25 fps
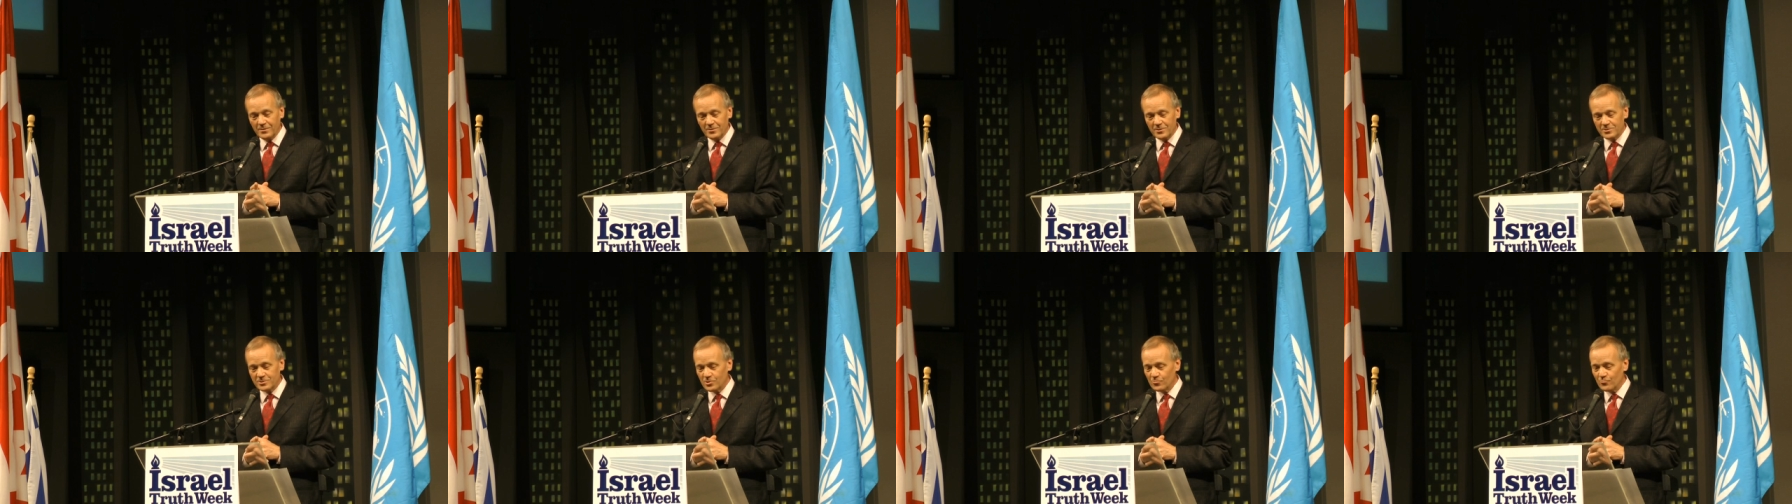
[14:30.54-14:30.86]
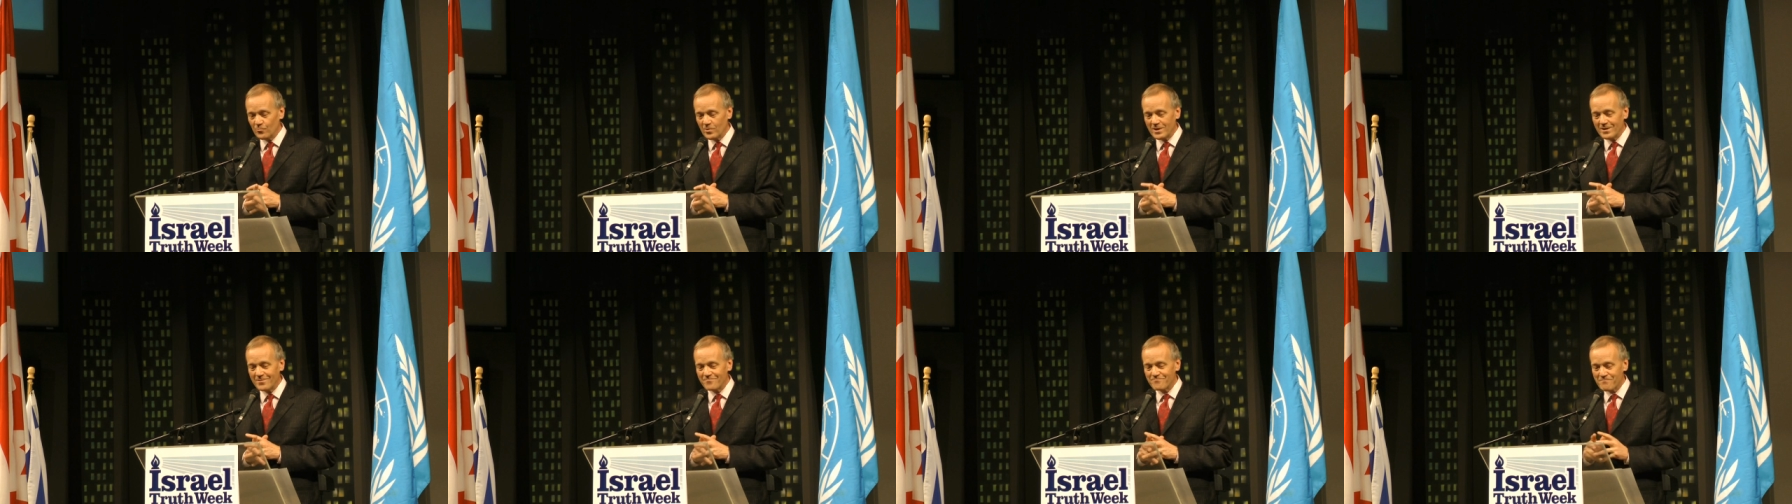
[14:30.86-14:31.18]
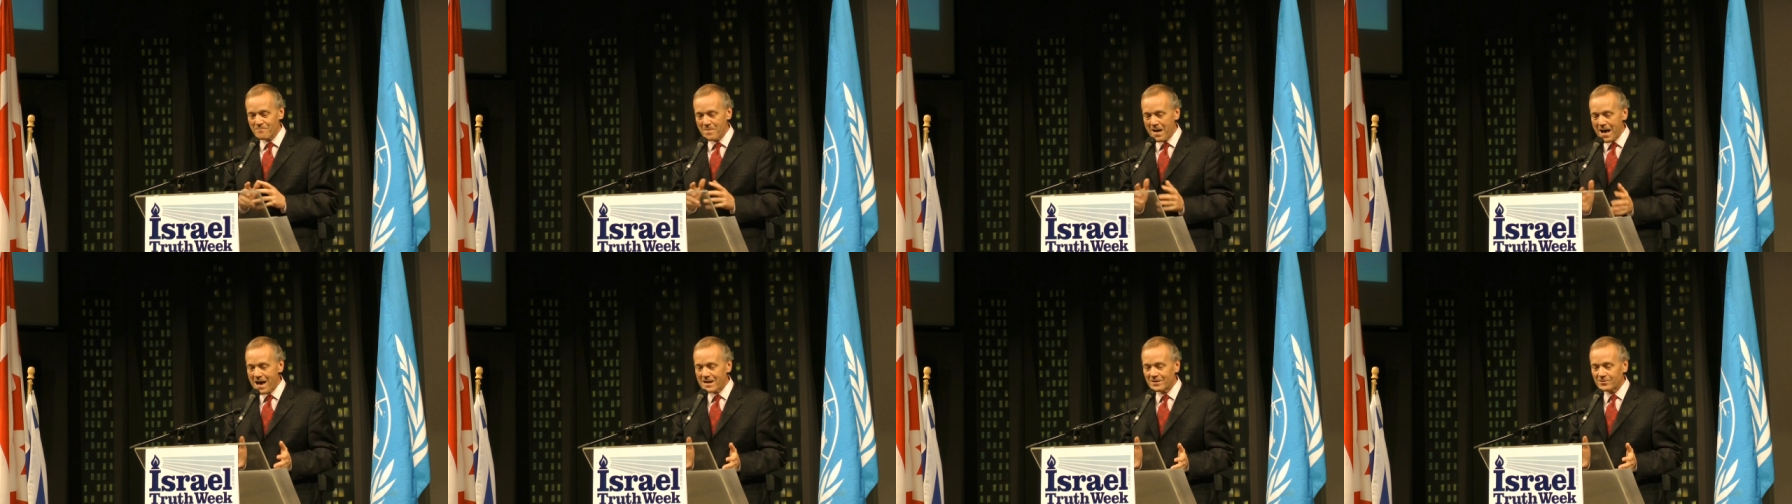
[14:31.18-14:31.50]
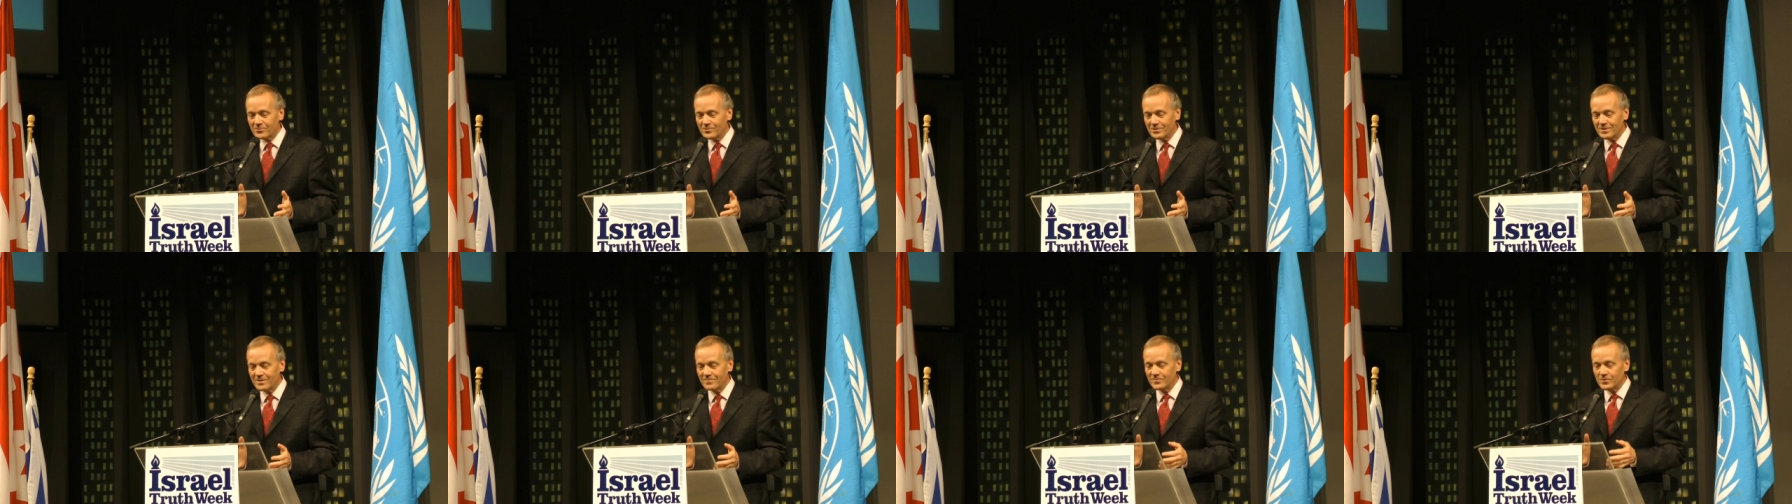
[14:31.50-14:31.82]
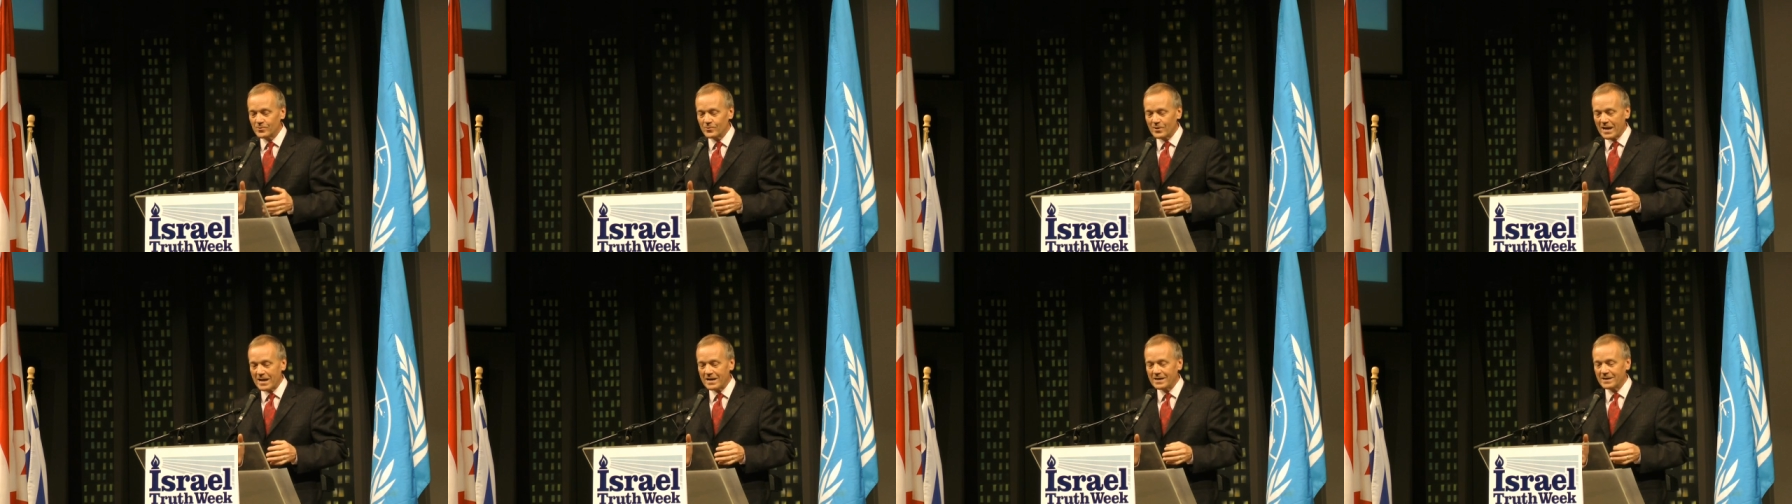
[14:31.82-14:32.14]
does it really matter if
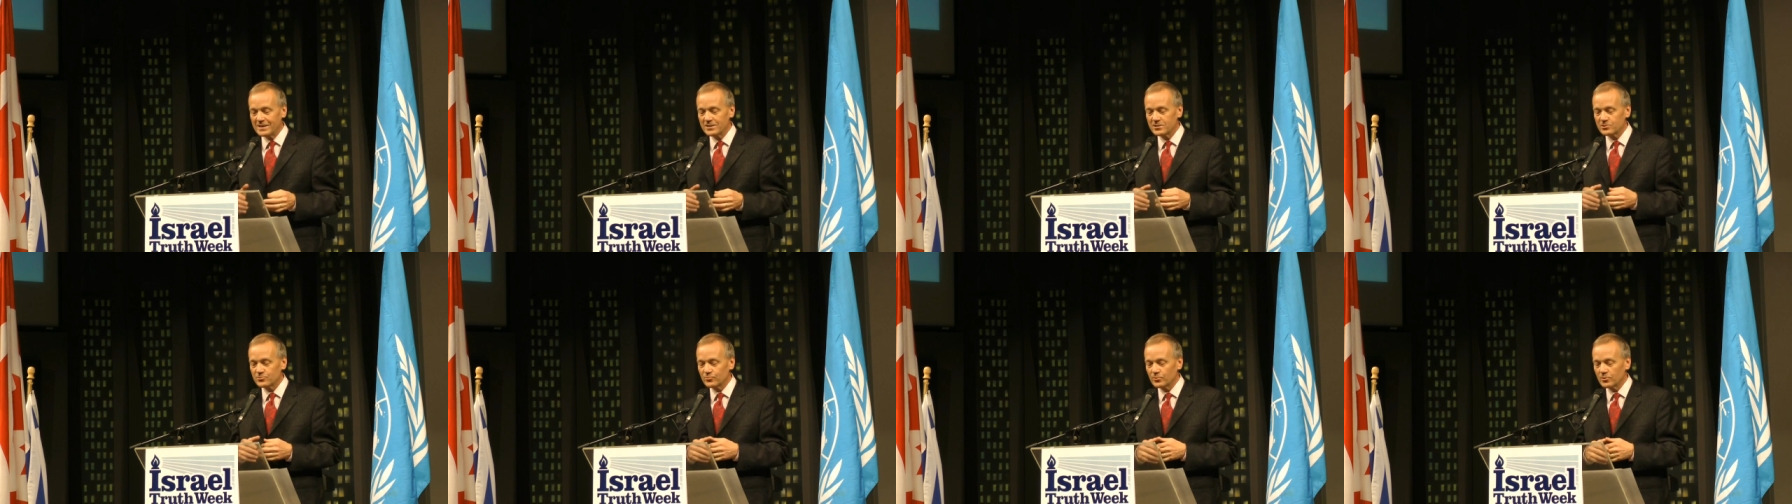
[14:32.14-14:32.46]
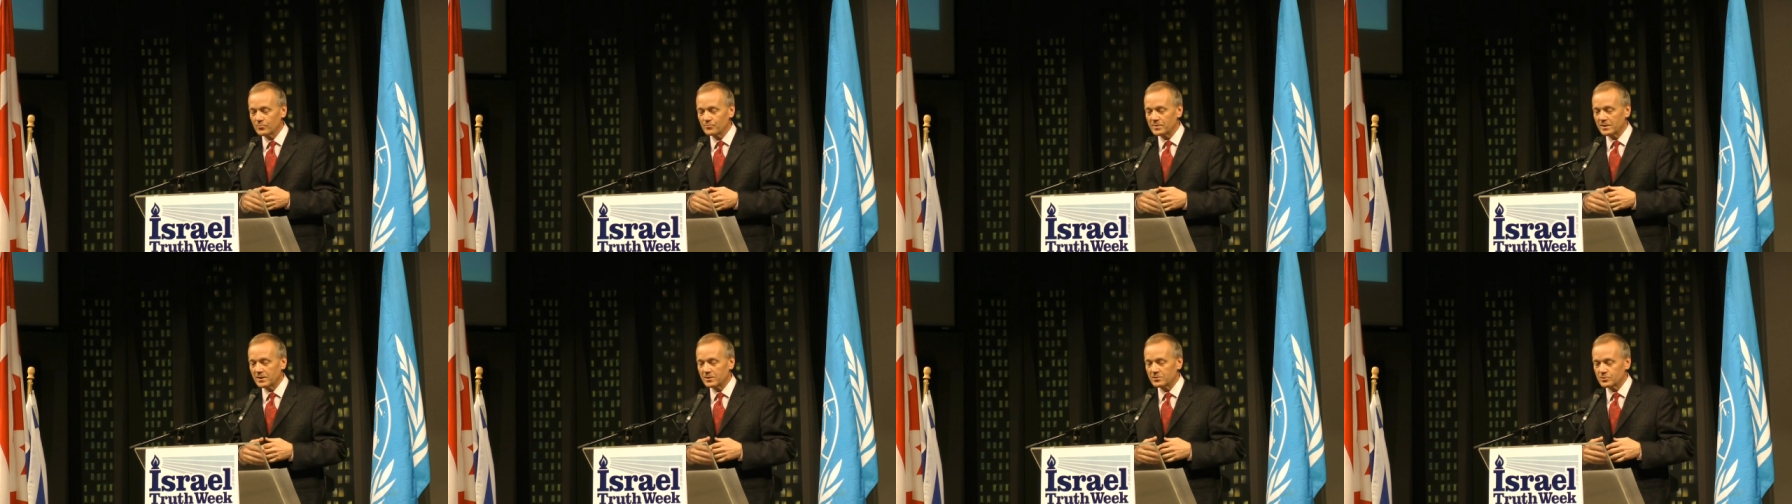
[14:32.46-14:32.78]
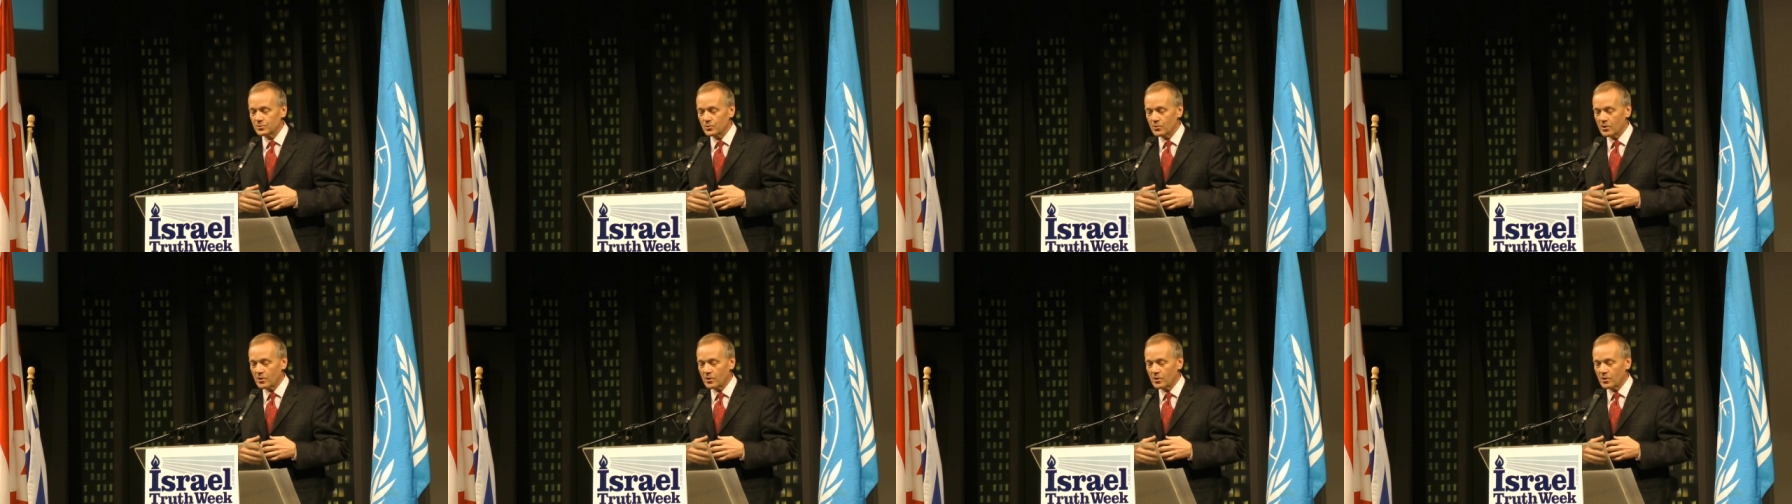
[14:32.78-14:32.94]
you hate Israel because